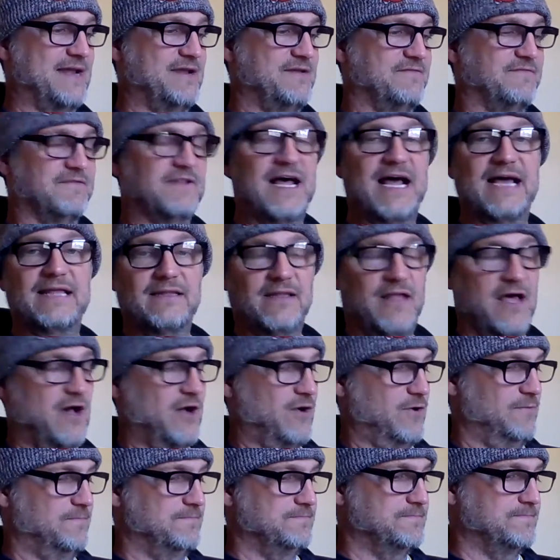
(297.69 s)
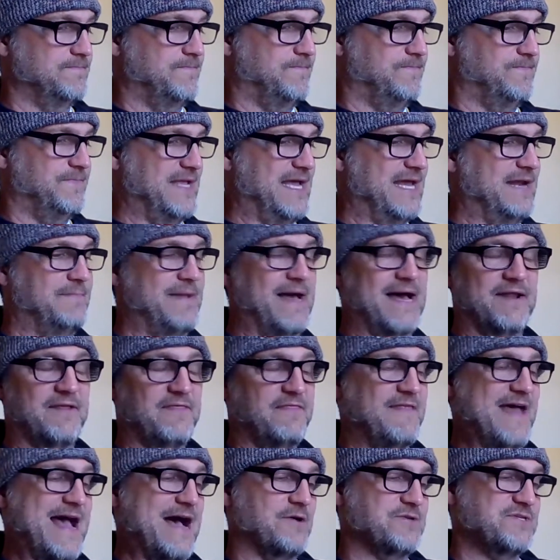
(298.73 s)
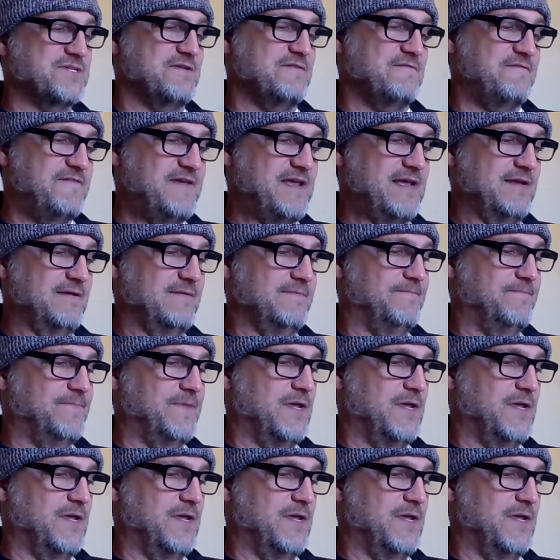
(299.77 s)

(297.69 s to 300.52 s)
to fly low, at about 1,000 feet.